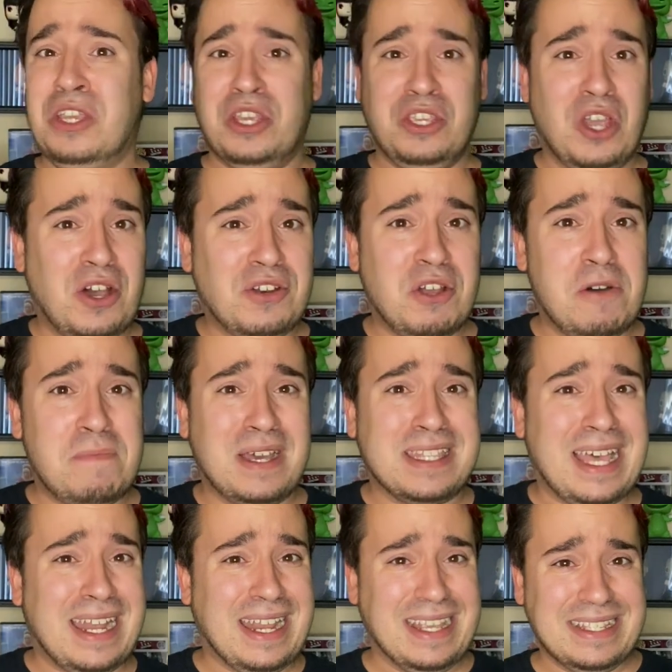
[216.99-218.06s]
Y'all know about
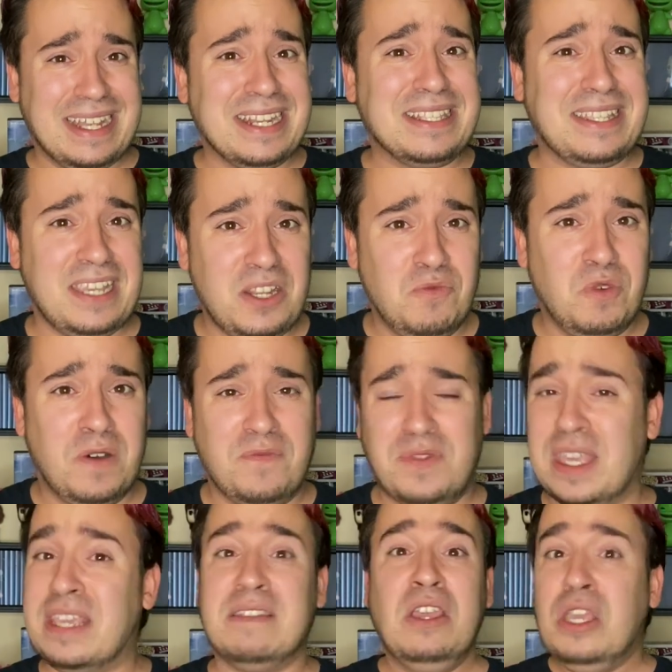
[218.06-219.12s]
that? Is that a Teen Wolf
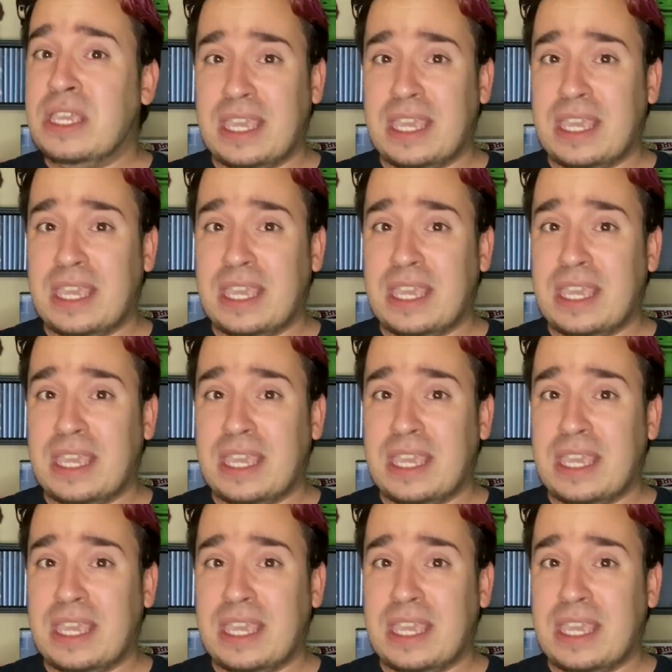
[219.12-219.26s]
thing?